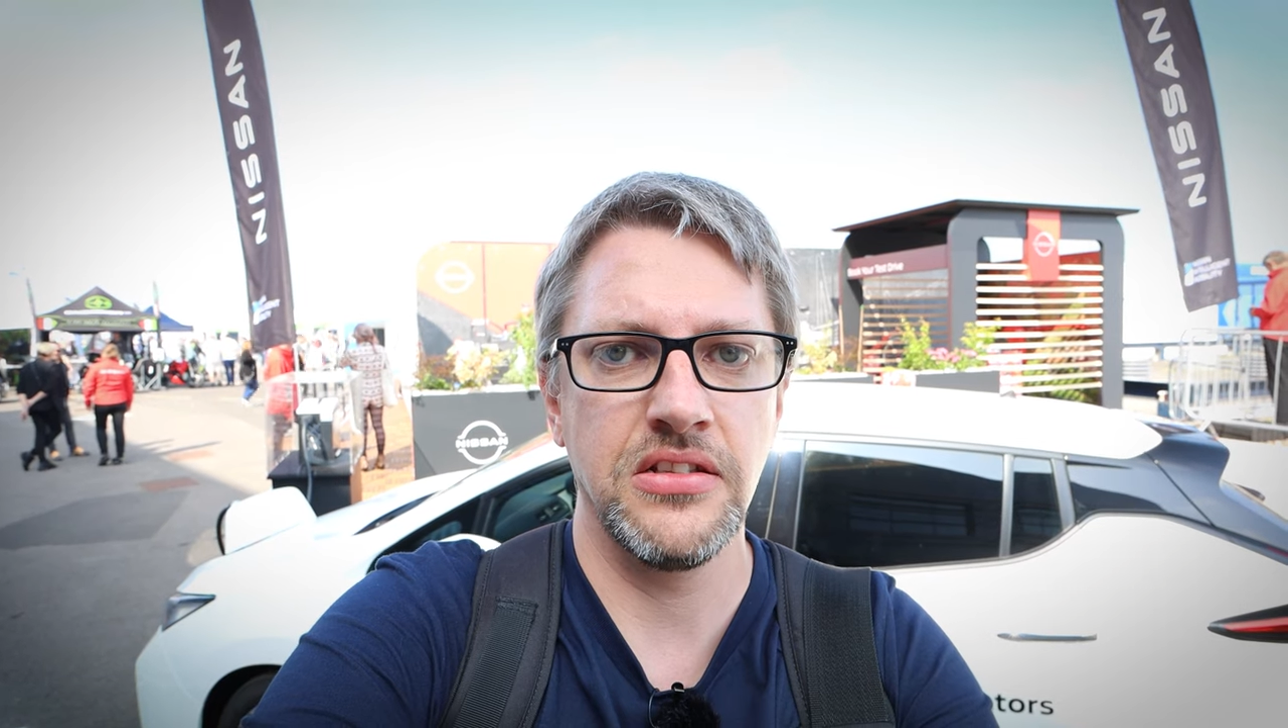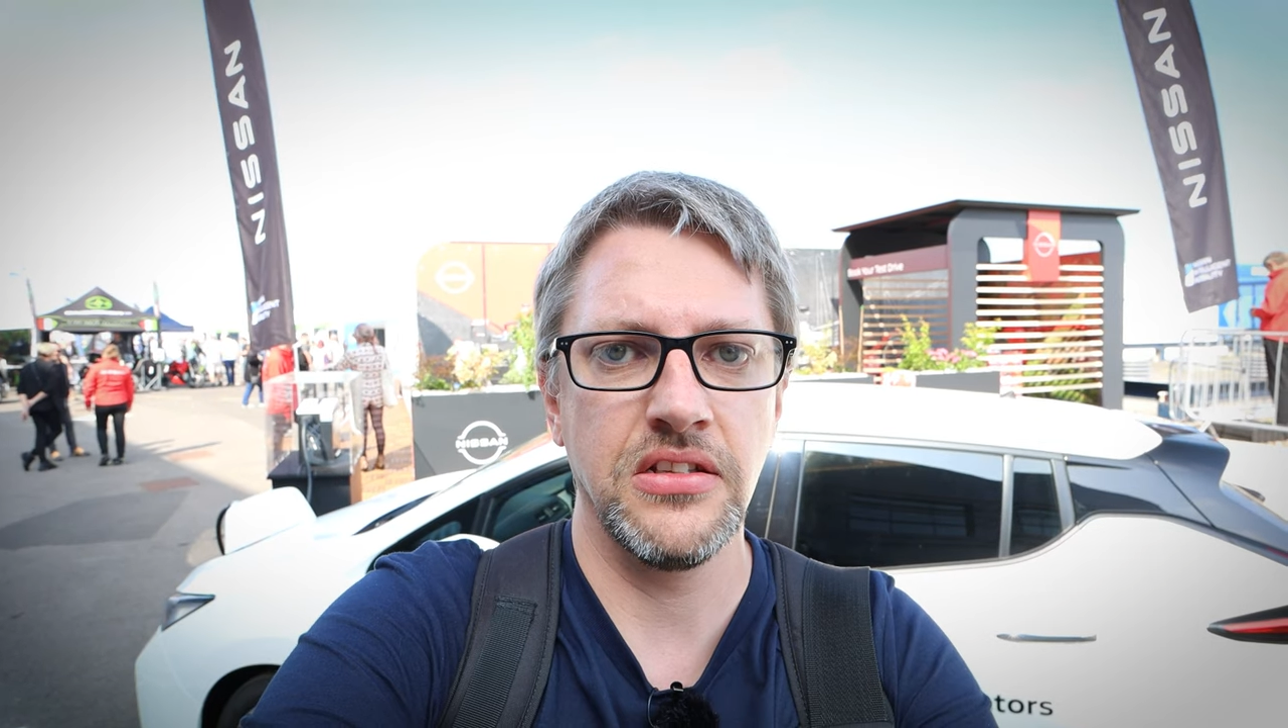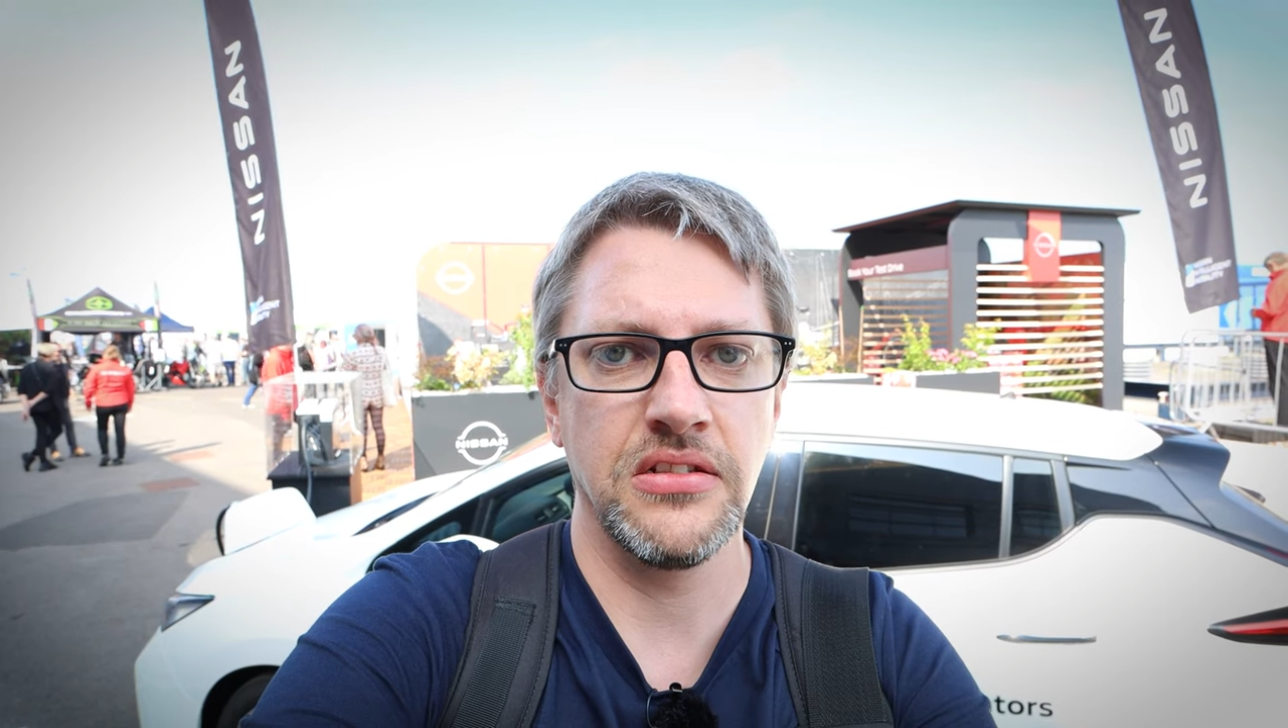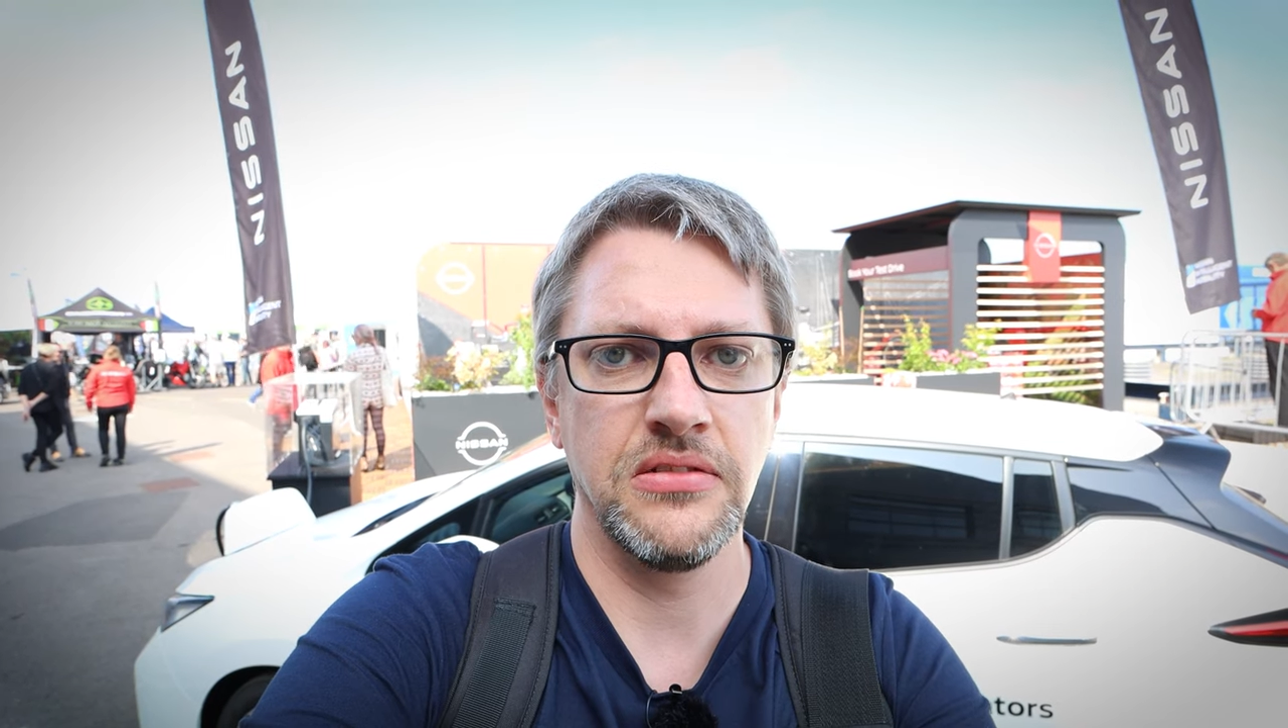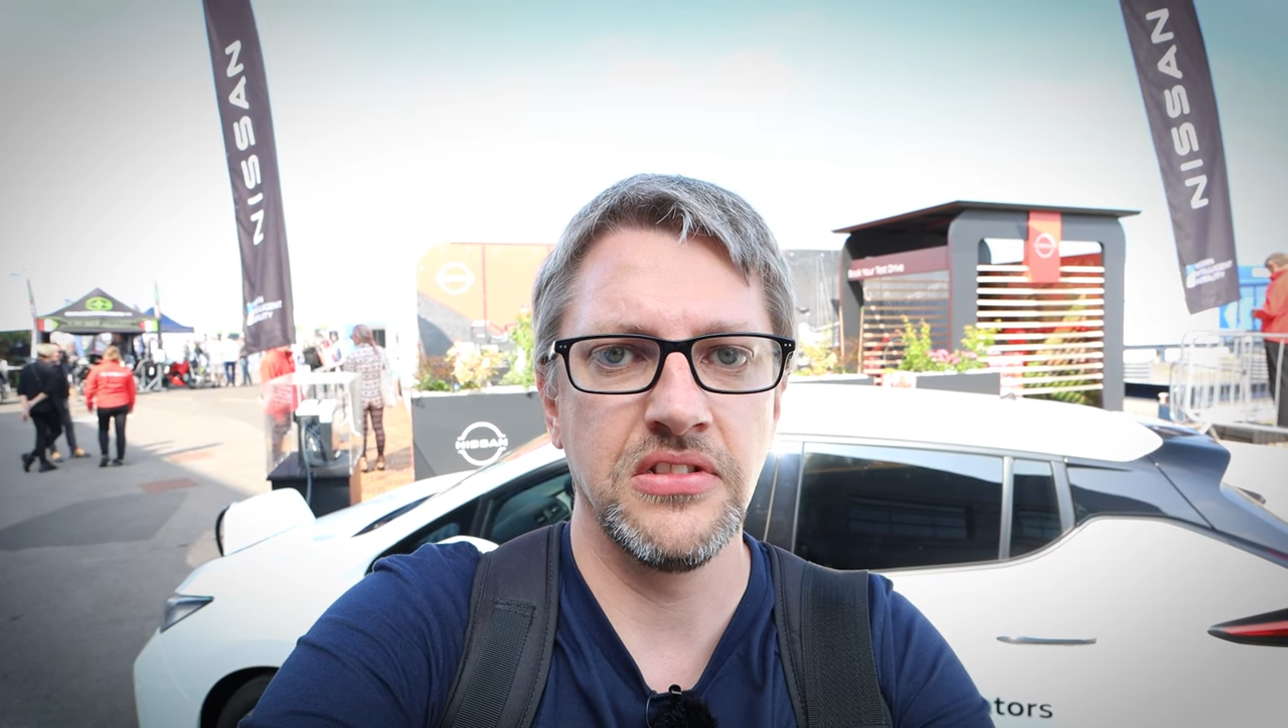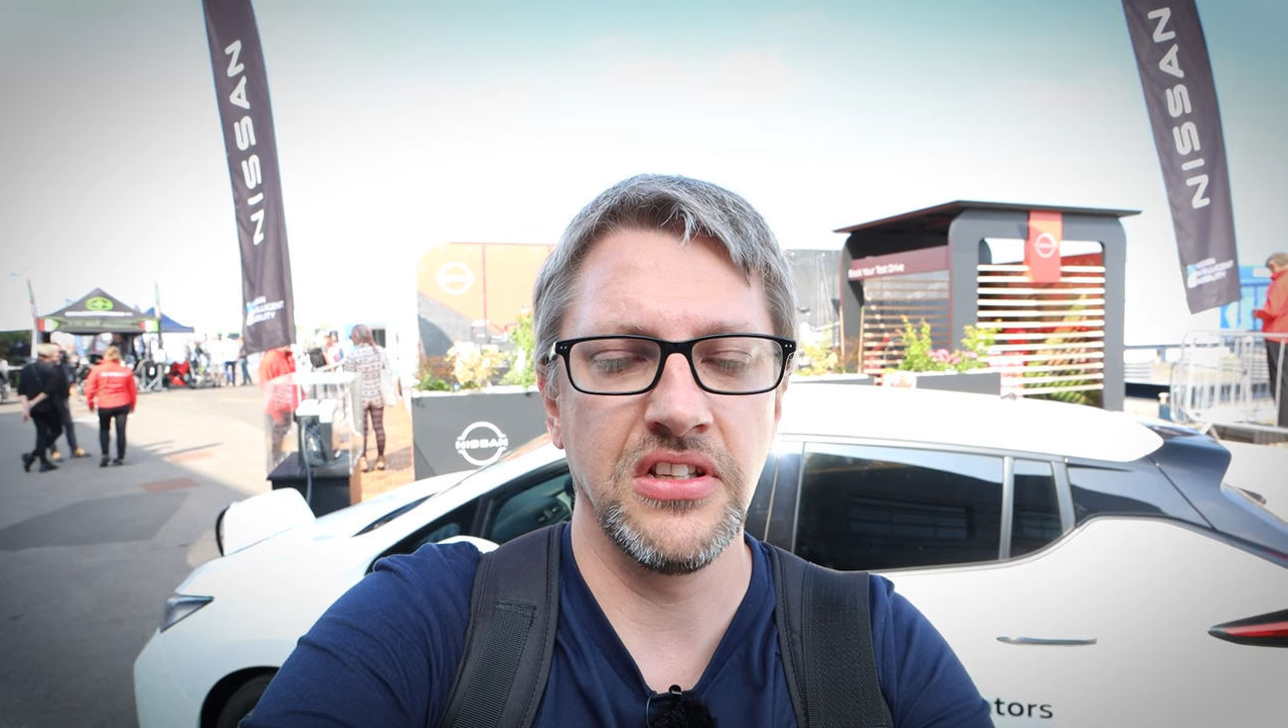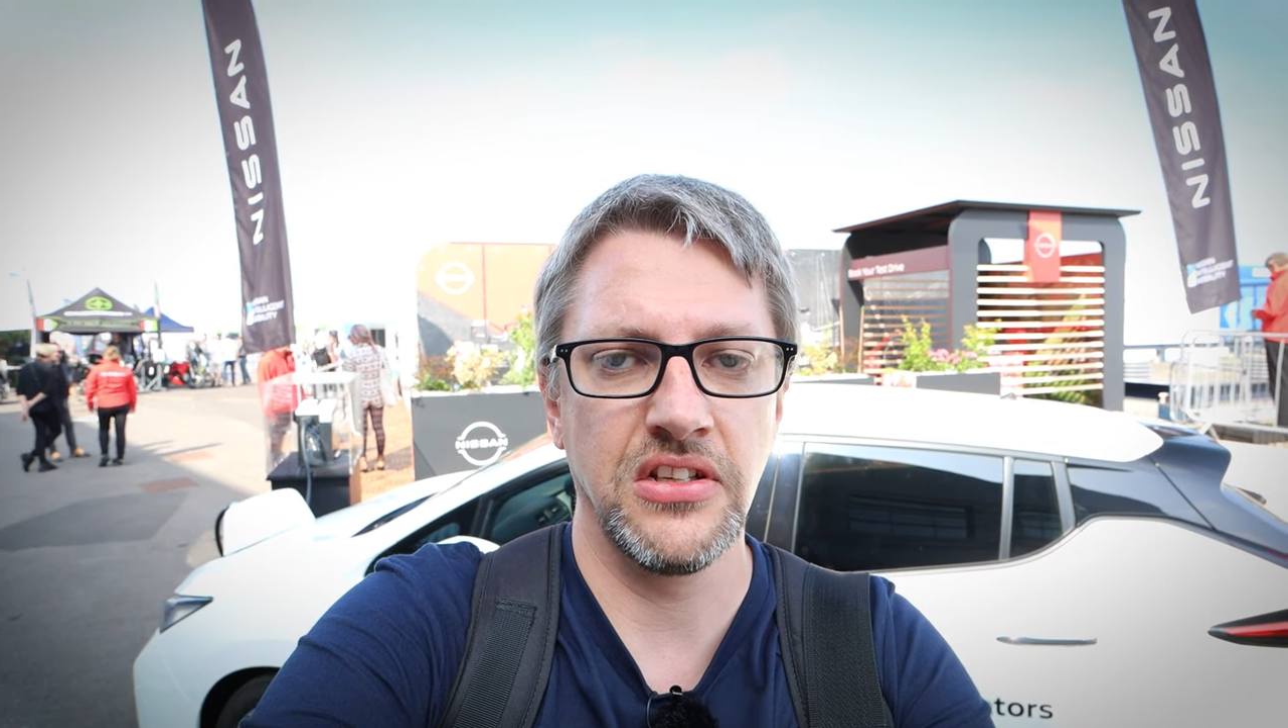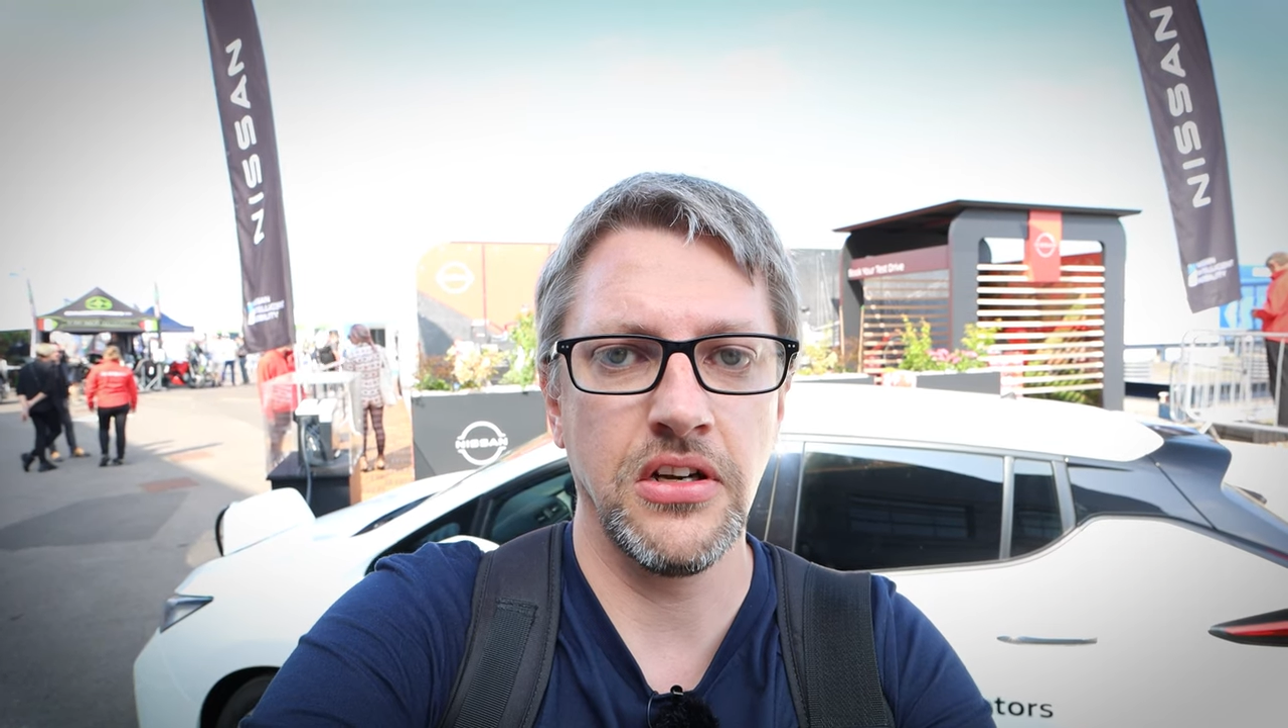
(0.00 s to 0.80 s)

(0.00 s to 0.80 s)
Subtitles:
to the